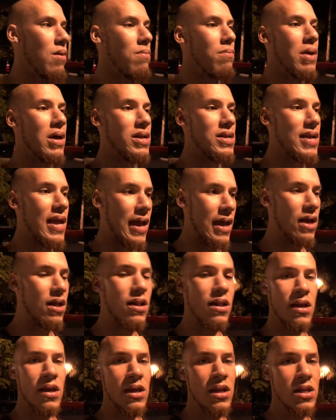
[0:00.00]
my tail
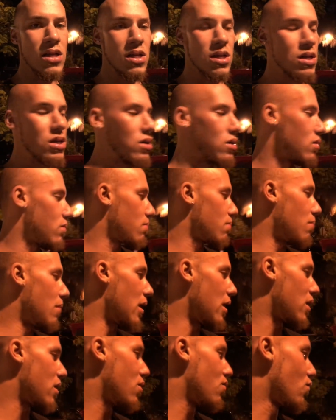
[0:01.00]
lights,
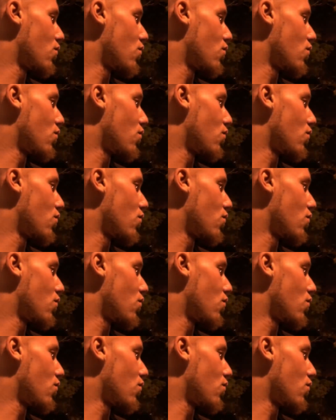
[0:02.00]
my